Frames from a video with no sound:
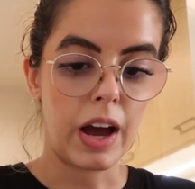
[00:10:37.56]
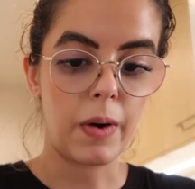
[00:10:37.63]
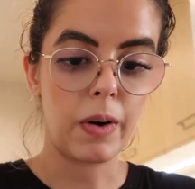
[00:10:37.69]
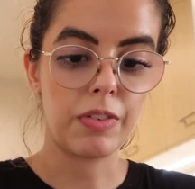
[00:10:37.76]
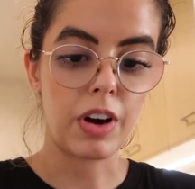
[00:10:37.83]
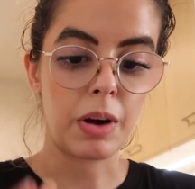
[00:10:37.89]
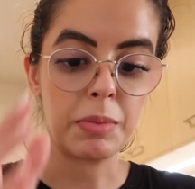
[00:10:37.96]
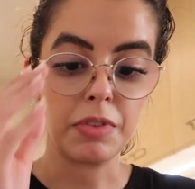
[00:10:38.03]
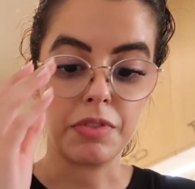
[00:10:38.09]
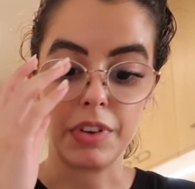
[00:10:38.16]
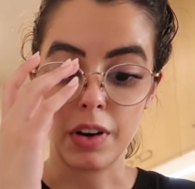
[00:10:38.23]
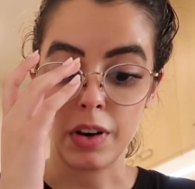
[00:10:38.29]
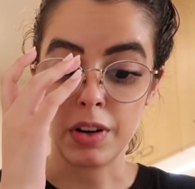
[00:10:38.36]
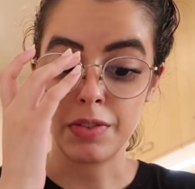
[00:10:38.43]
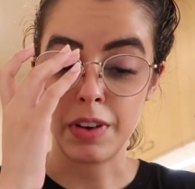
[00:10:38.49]
However, I'm a
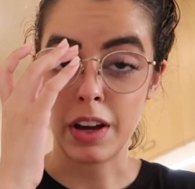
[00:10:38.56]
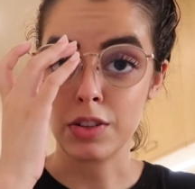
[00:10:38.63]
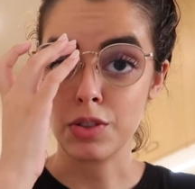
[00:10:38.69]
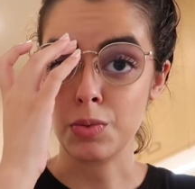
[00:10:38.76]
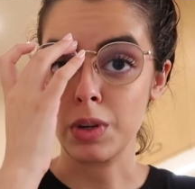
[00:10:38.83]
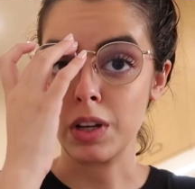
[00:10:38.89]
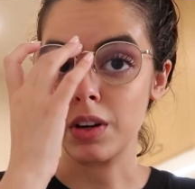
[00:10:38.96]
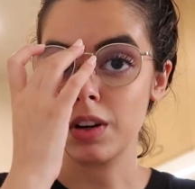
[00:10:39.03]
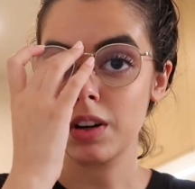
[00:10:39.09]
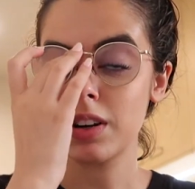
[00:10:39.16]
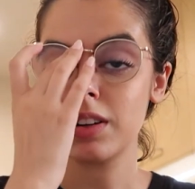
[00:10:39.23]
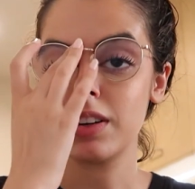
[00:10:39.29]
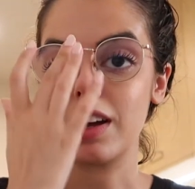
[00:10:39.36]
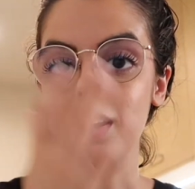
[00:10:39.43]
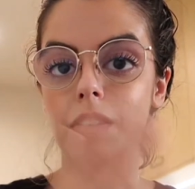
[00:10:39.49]
very fast
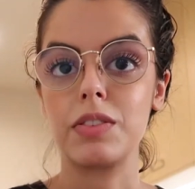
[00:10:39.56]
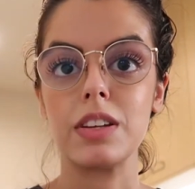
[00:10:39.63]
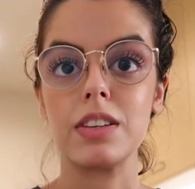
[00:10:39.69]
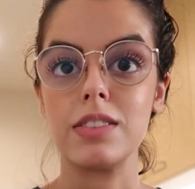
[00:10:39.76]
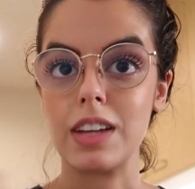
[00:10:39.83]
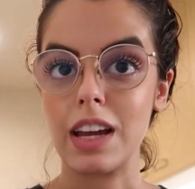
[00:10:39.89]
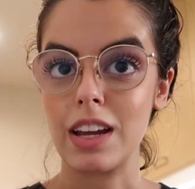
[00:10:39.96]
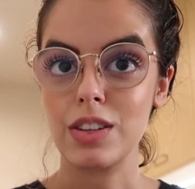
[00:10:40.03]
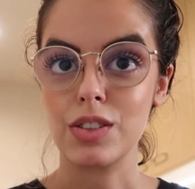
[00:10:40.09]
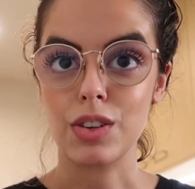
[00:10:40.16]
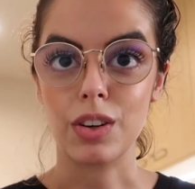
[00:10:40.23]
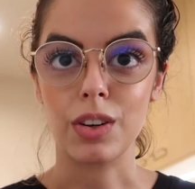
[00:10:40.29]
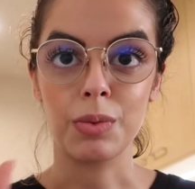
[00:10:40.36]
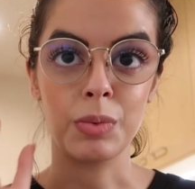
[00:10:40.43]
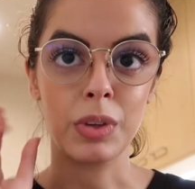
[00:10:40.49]
reader and if these days
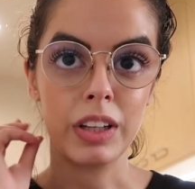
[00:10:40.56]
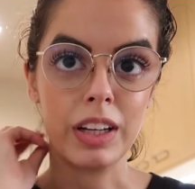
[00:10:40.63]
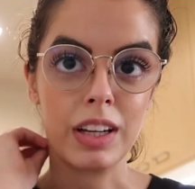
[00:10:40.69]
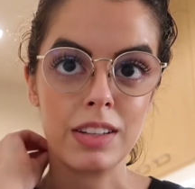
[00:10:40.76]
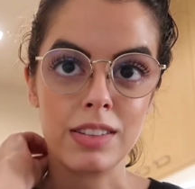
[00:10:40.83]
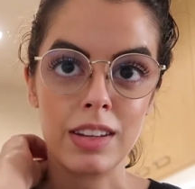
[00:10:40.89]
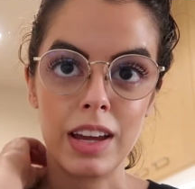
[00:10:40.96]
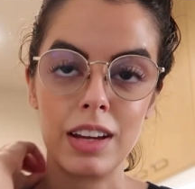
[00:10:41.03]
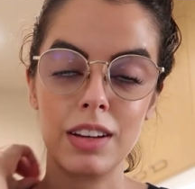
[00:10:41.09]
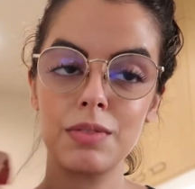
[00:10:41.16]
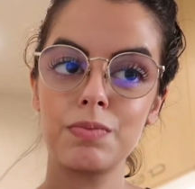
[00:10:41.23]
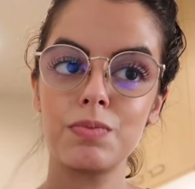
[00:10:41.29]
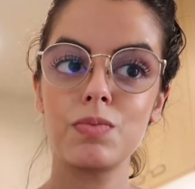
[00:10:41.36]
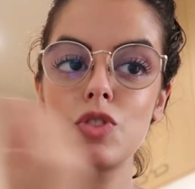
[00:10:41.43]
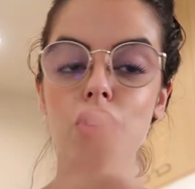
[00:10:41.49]
are really as like
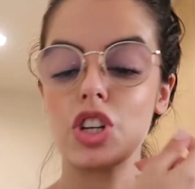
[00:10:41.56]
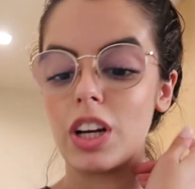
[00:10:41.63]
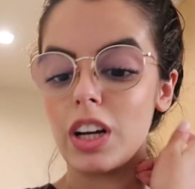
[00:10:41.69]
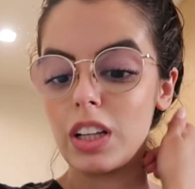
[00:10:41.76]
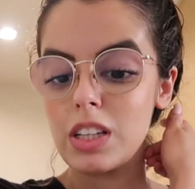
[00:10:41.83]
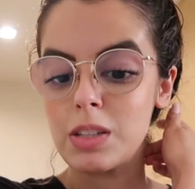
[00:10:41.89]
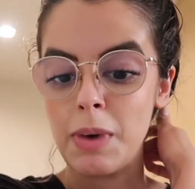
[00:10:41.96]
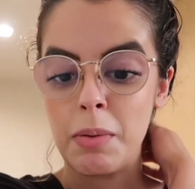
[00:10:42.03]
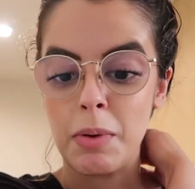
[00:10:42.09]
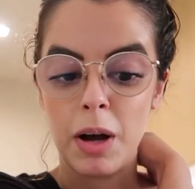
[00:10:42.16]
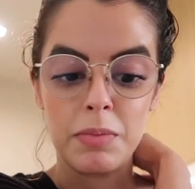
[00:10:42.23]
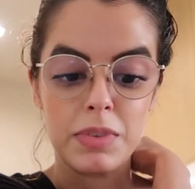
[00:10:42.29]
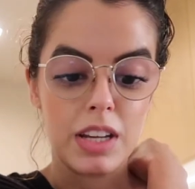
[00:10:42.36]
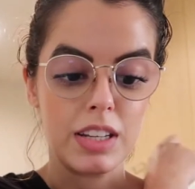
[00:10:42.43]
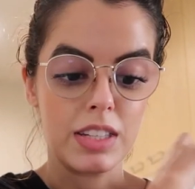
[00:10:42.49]
chill as my
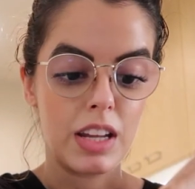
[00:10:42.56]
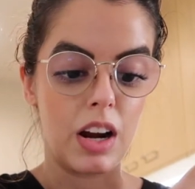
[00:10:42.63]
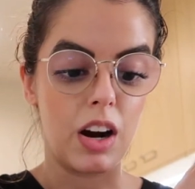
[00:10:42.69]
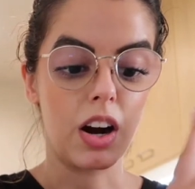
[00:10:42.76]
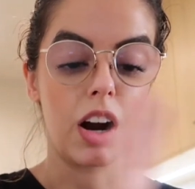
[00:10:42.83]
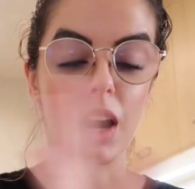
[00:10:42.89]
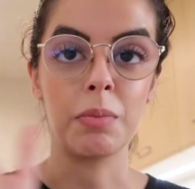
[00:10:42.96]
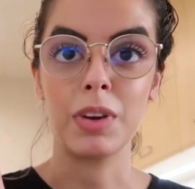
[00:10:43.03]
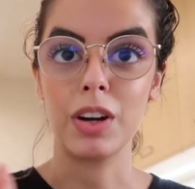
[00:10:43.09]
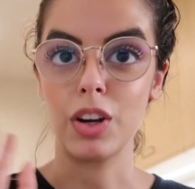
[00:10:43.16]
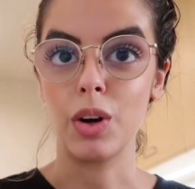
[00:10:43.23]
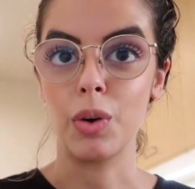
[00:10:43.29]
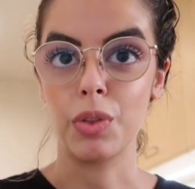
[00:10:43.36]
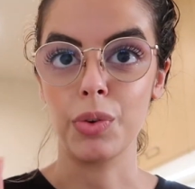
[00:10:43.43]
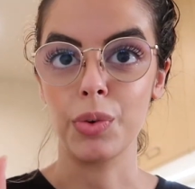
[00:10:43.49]
mom says they are, I'm gonna
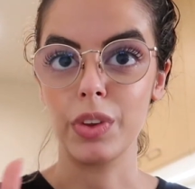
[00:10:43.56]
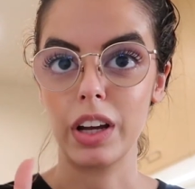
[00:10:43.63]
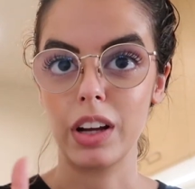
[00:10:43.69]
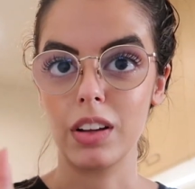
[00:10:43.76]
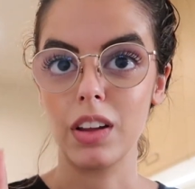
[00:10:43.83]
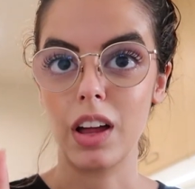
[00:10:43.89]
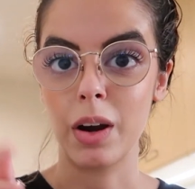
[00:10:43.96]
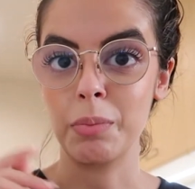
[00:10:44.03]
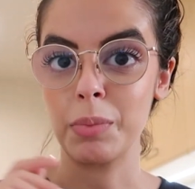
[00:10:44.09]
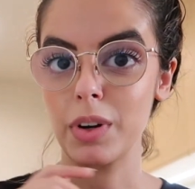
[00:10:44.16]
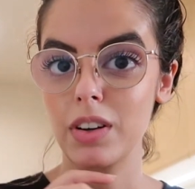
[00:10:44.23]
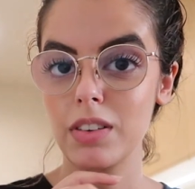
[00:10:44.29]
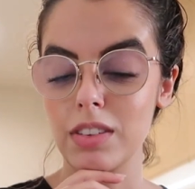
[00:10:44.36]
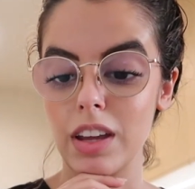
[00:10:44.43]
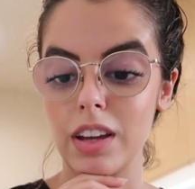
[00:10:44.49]
go through like a lot of
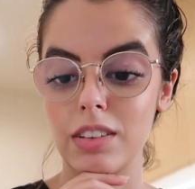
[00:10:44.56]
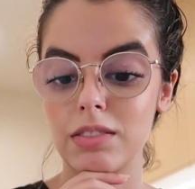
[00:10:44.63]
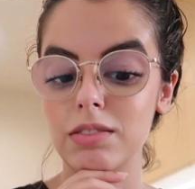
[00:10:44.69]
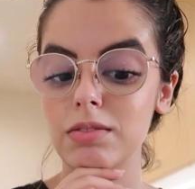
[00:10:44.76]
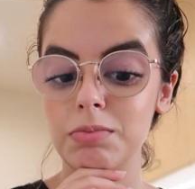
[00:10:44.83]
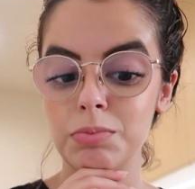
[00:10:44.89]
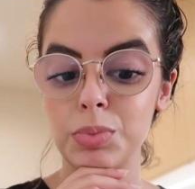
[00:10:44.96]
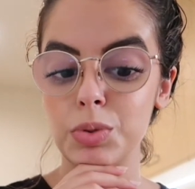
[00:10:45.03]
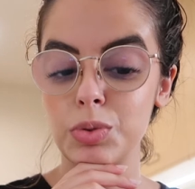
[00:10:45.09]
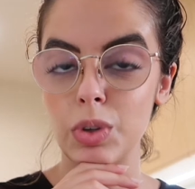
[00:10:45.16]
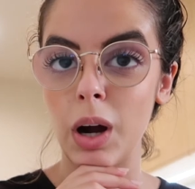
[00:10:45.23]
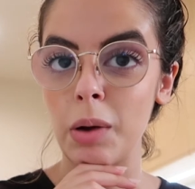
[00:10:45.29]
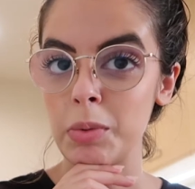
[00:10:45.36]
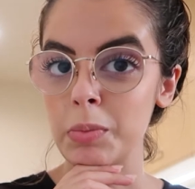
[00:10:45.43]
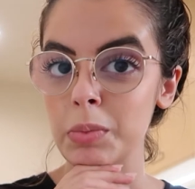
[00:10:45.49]
books. Like
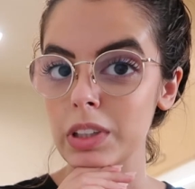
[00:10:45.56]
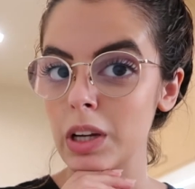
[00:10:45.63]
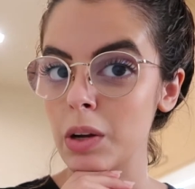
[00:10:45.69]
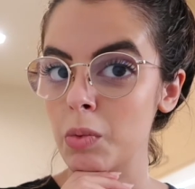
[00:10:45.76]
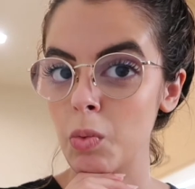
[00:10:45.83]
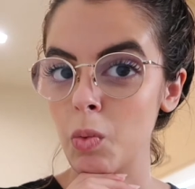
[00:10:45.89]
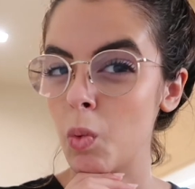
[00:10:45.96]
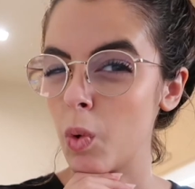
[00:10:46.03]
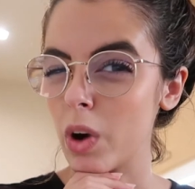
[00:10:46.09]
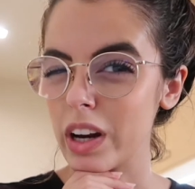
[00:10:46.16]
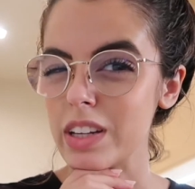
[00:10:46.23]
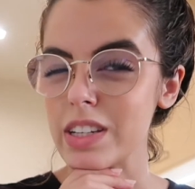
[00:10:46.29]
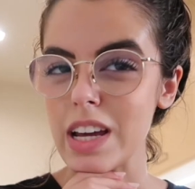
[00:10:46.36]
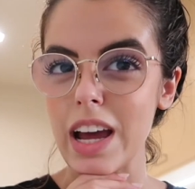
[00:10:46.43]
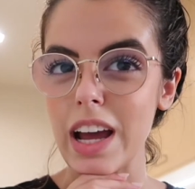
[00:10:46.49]
probably one
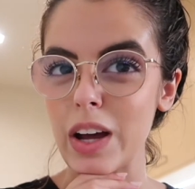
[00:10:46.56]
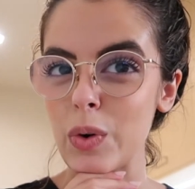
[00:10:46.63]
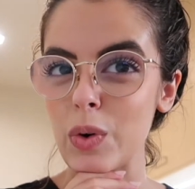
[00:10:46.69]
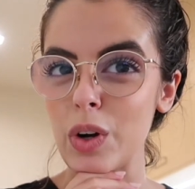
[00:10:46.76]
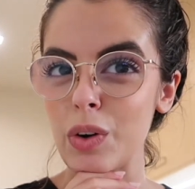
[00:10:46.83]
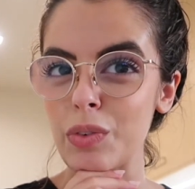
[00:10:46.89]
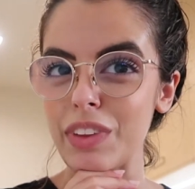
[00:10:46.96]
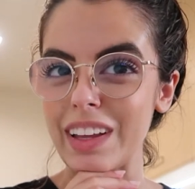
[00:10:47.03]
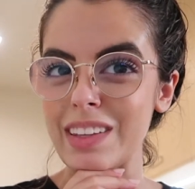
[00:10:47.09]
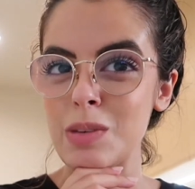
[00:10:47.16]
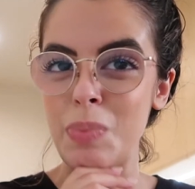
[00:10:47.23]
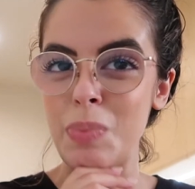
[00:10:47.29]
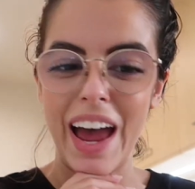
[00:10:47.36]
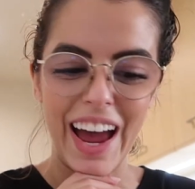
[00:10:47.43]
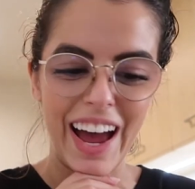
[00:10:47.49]
a day. I don't know if that's
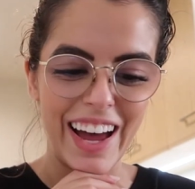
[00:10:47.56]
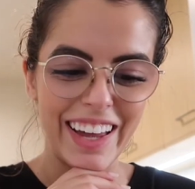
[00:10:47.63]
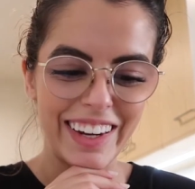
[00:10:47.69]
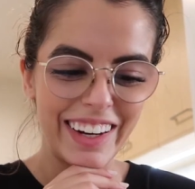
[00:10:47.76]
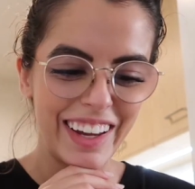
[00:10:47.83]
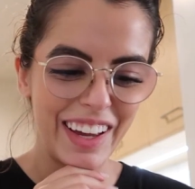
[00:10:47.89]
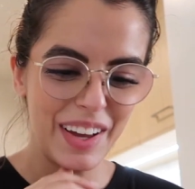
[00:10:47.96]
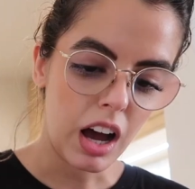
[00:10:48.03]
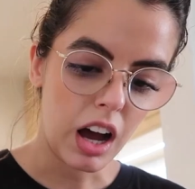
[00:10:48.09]
bad.